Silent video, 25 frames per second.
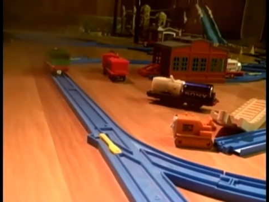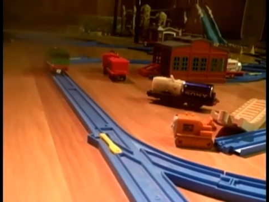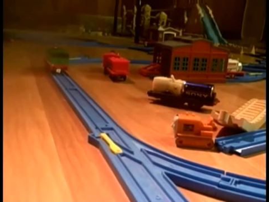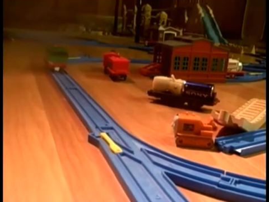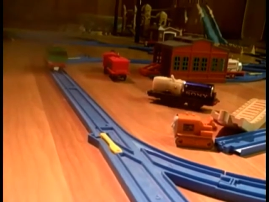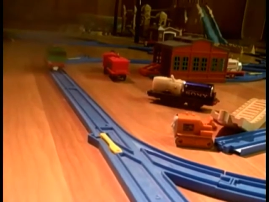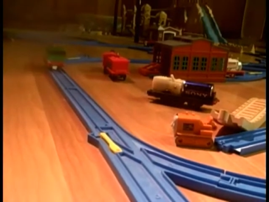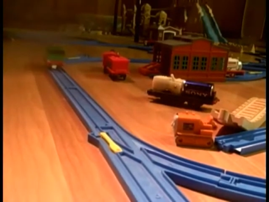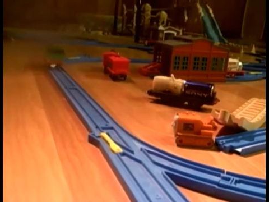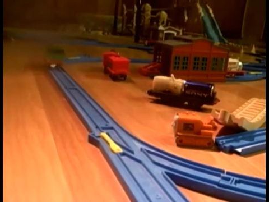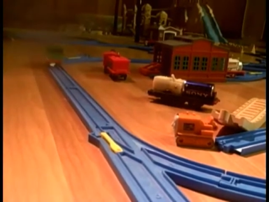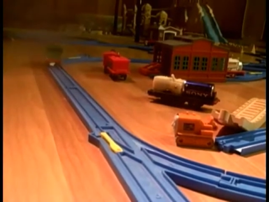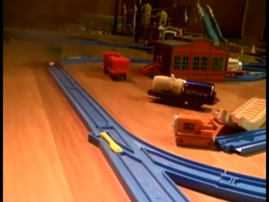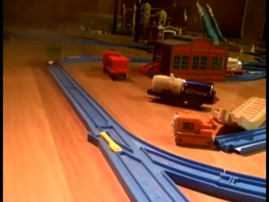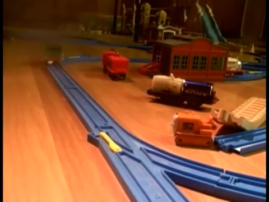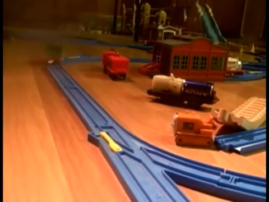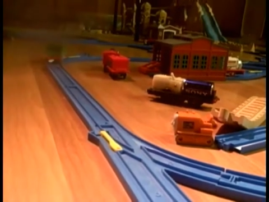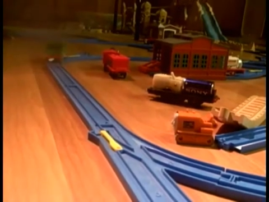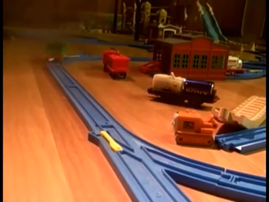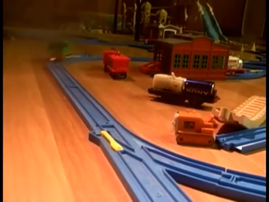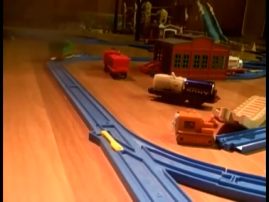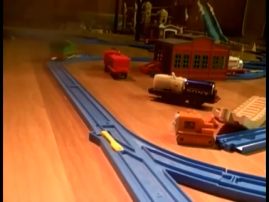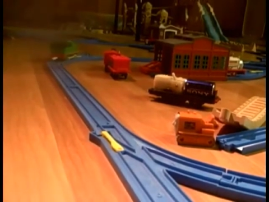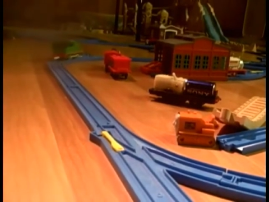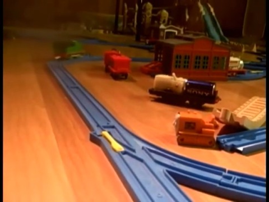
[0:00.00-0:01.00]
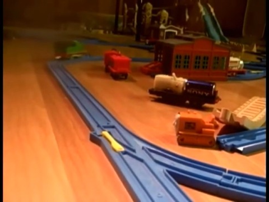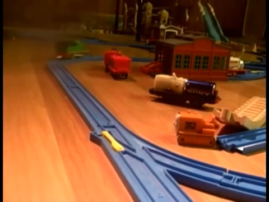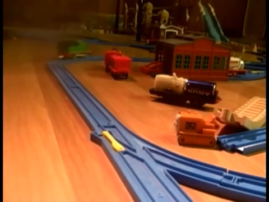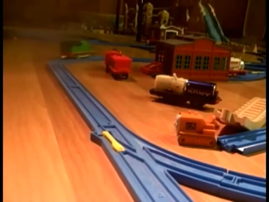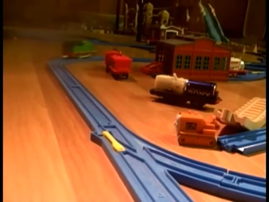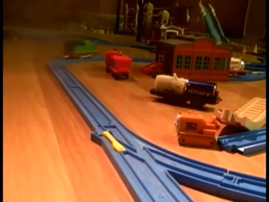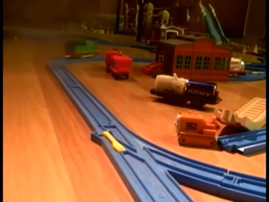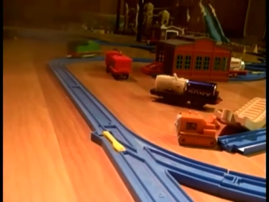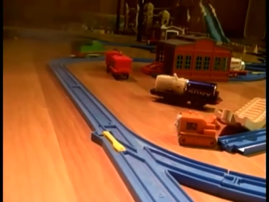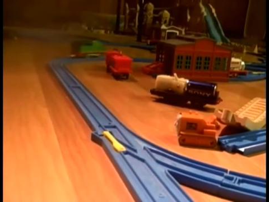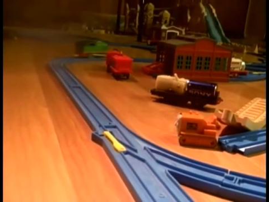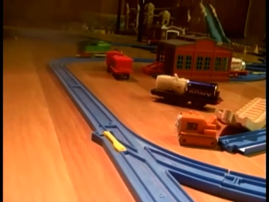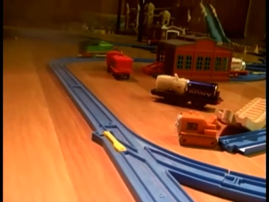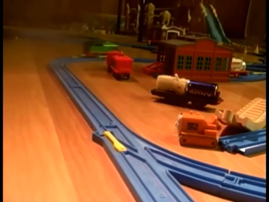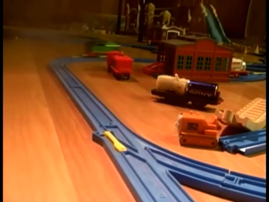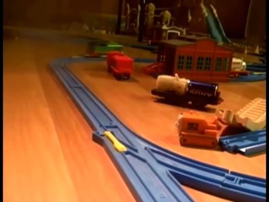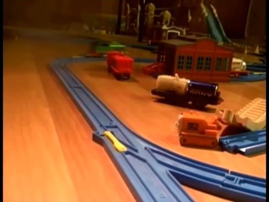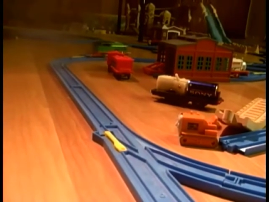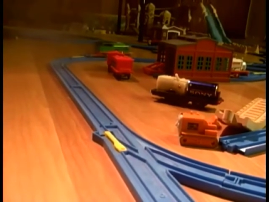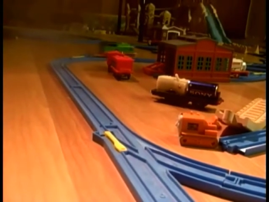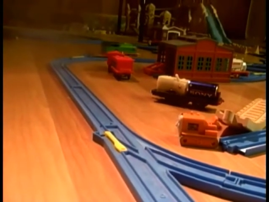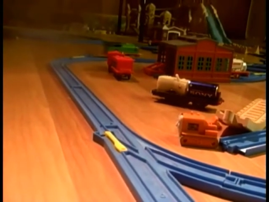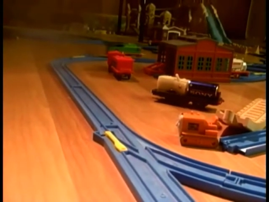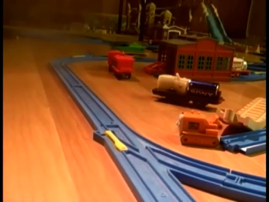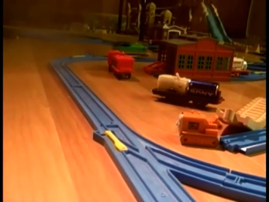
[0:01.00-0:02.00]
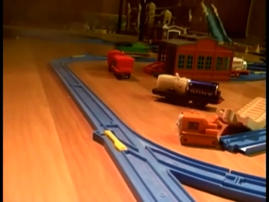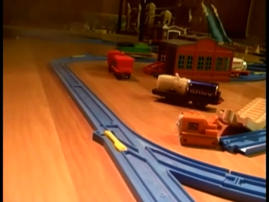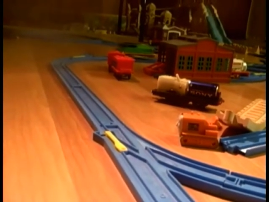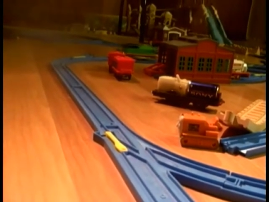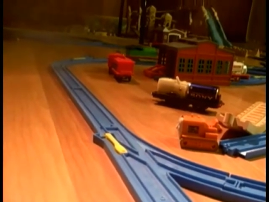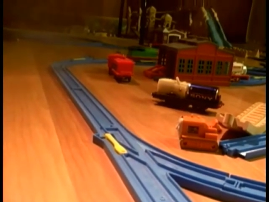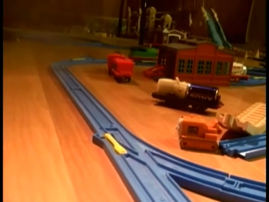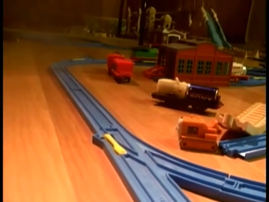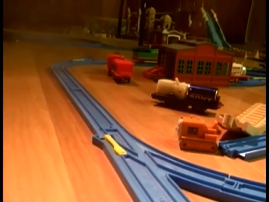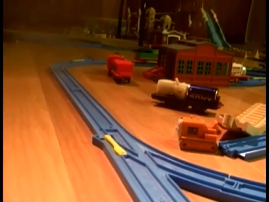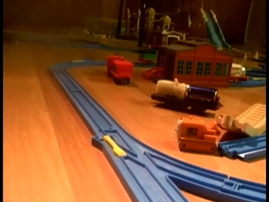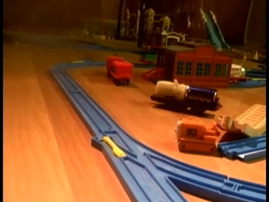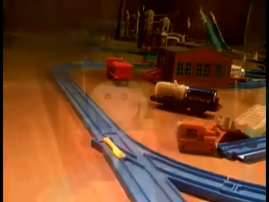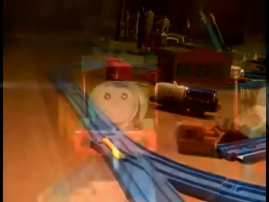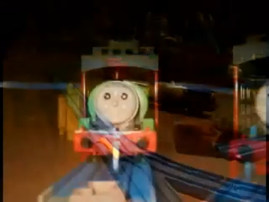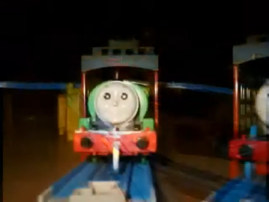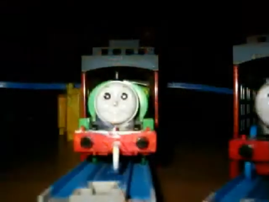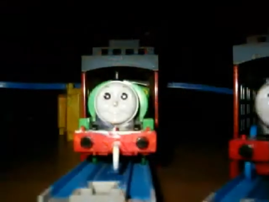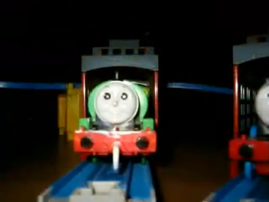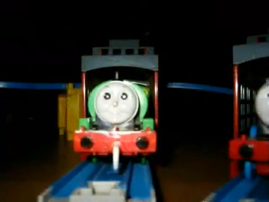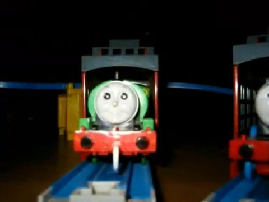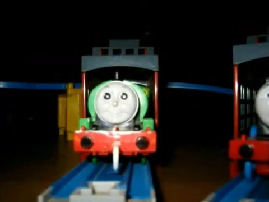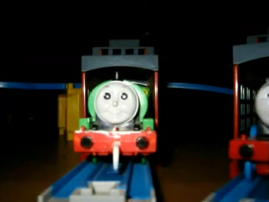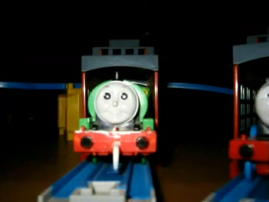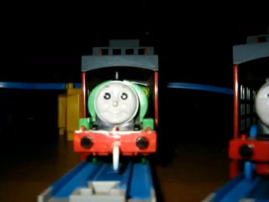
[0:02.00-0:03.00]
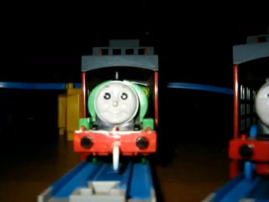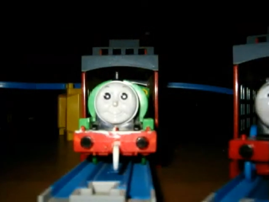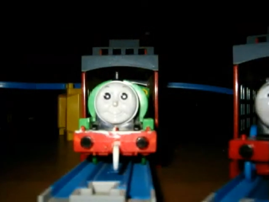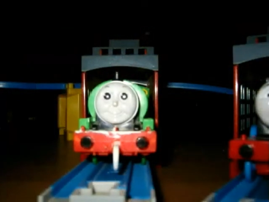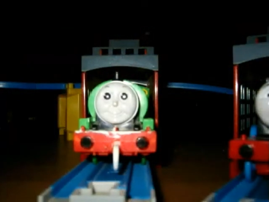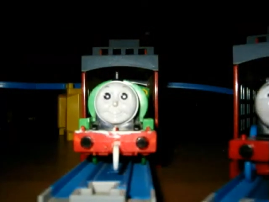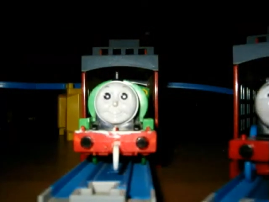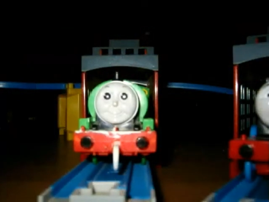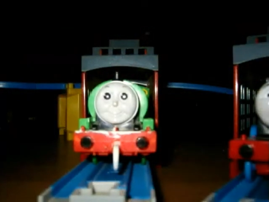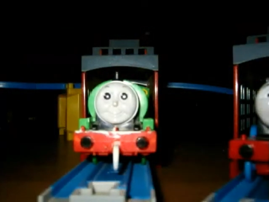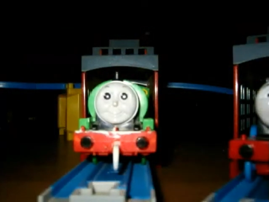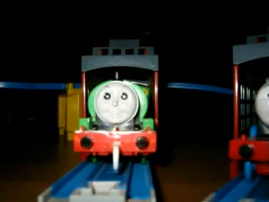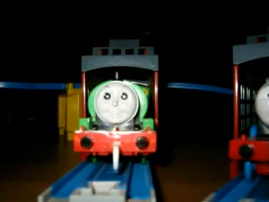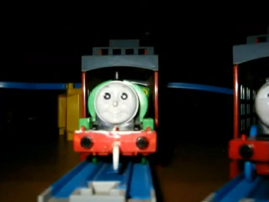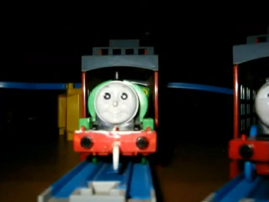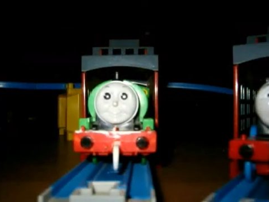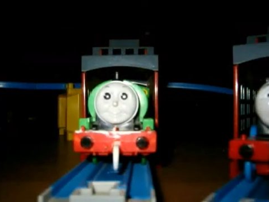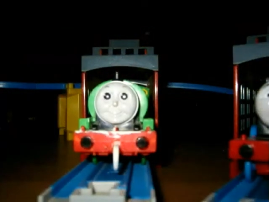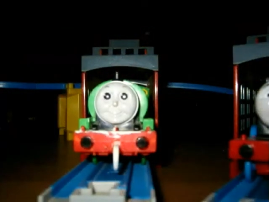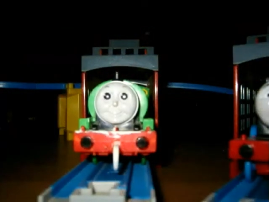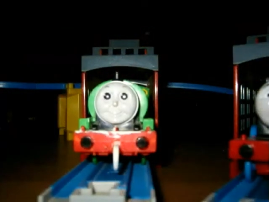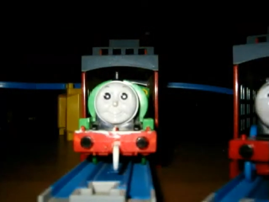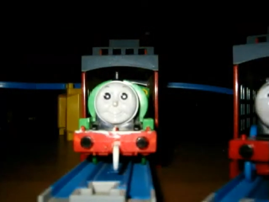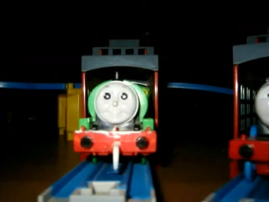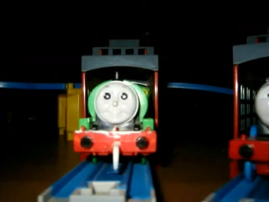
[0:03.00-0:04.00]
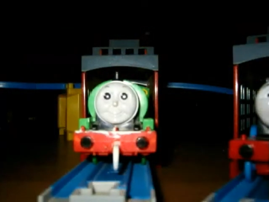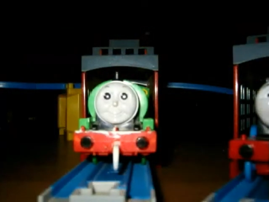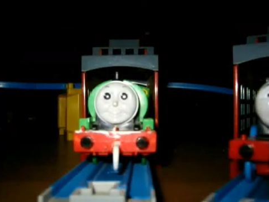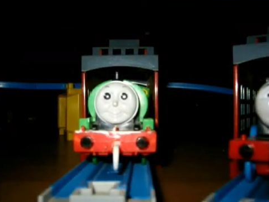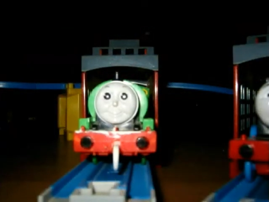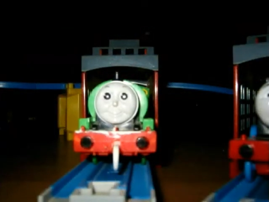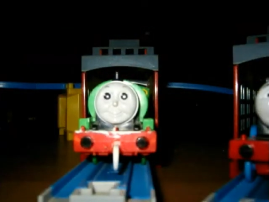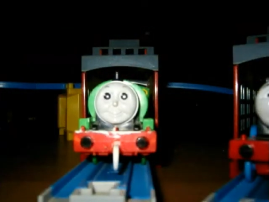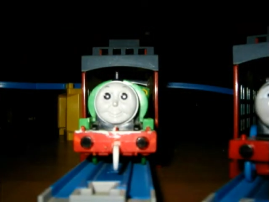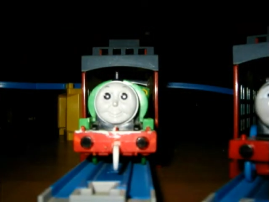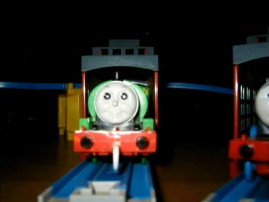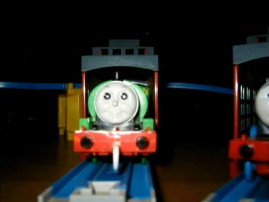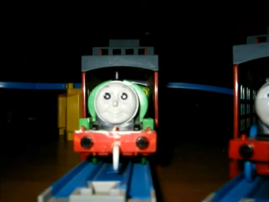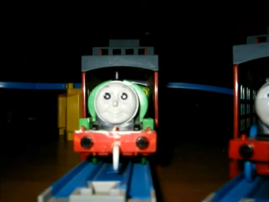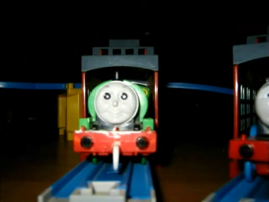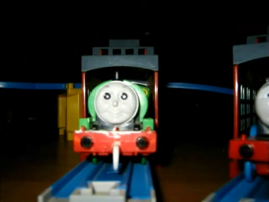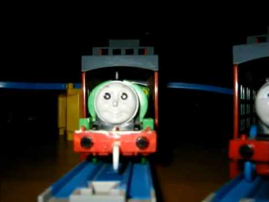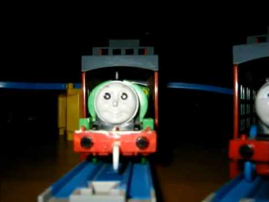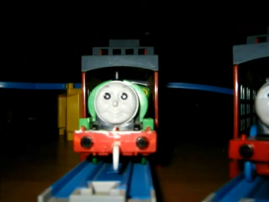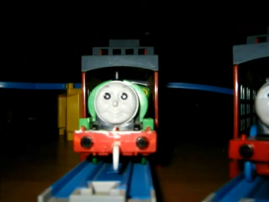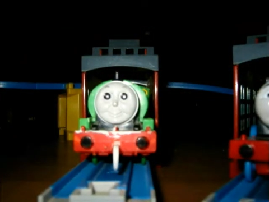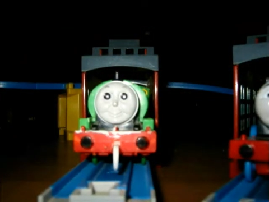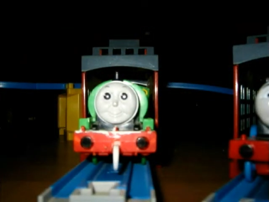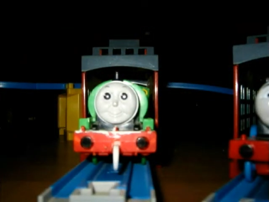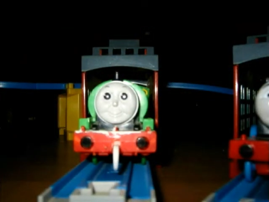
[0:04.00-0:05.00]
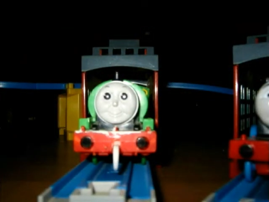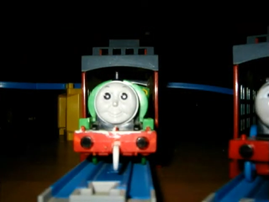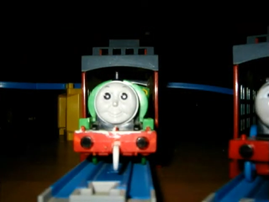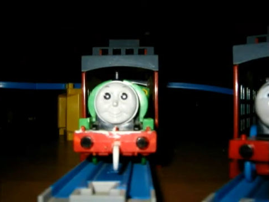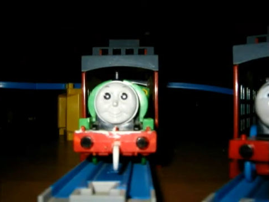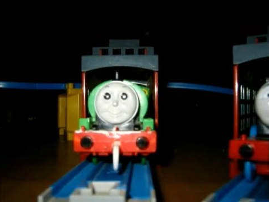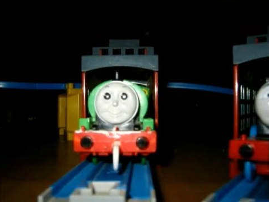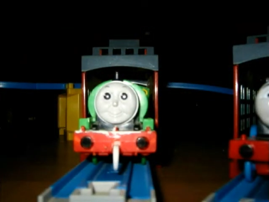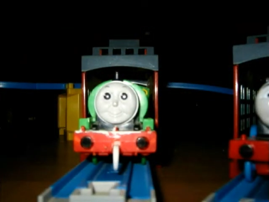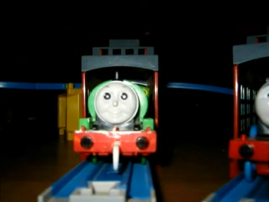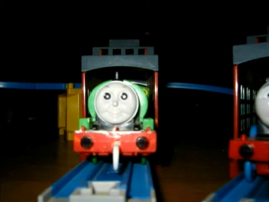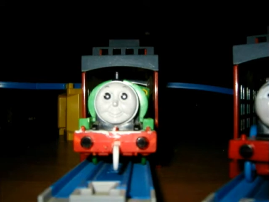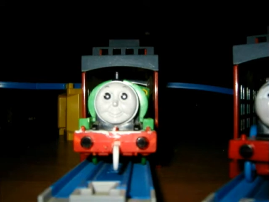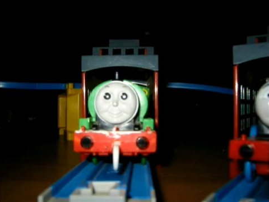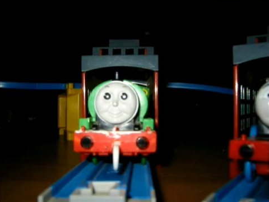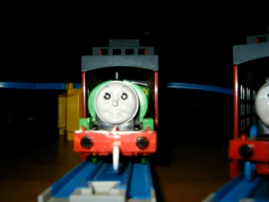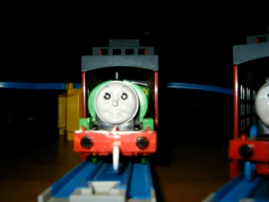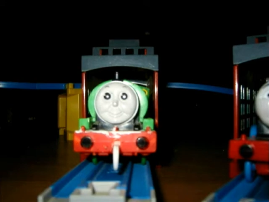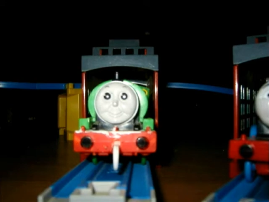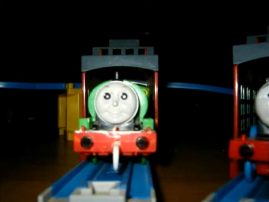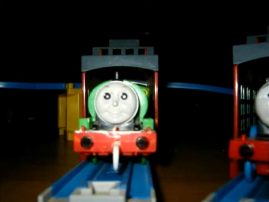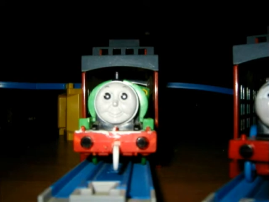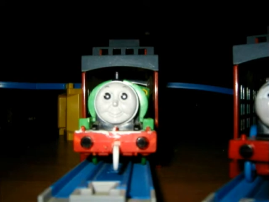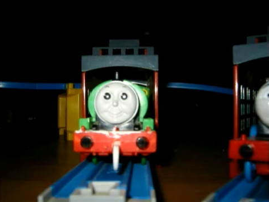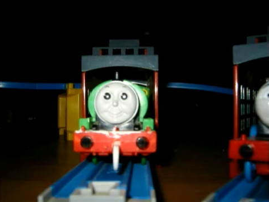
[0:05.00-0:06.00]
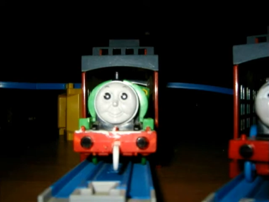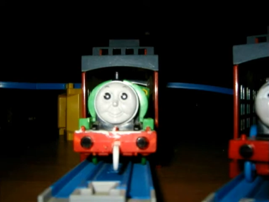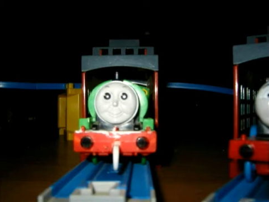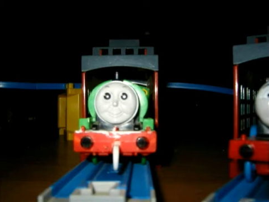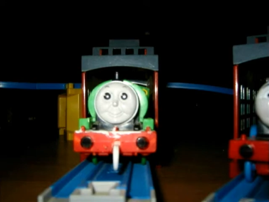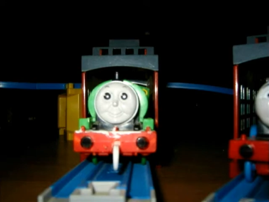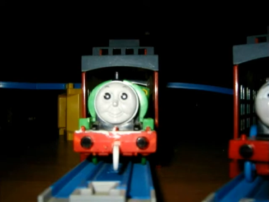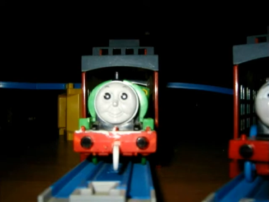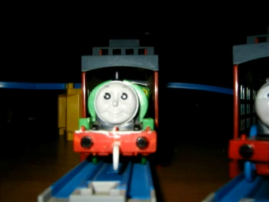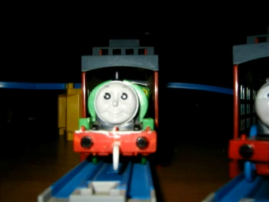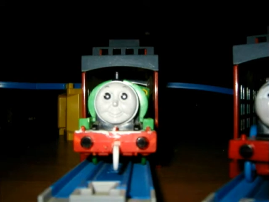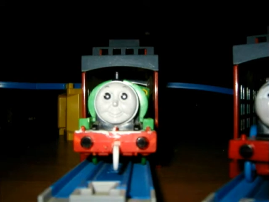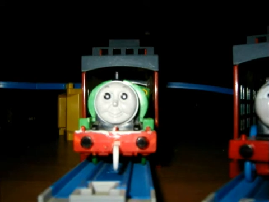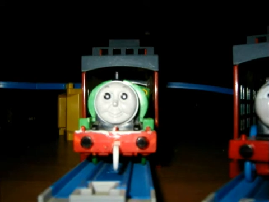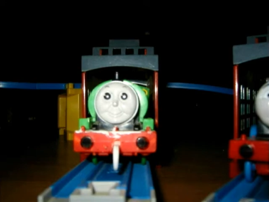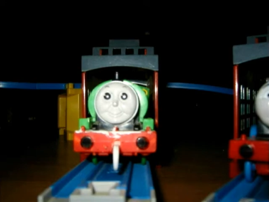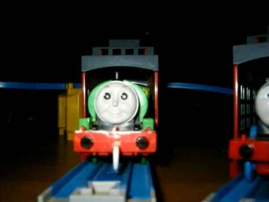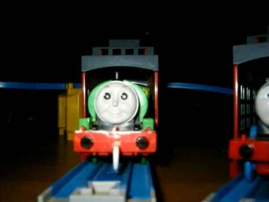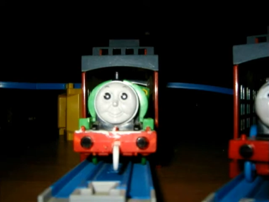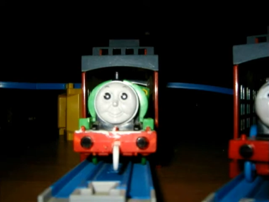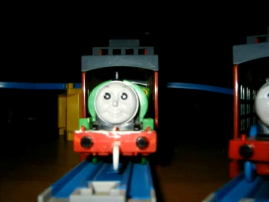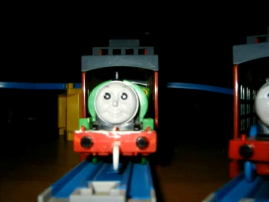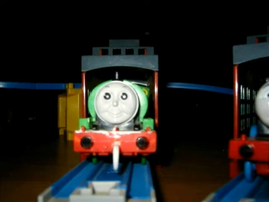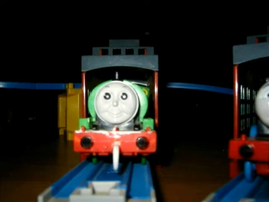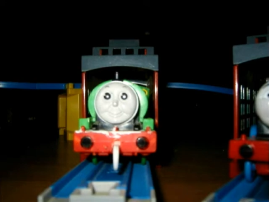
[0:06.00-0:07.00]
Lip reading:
Nobody's mouth can be seen.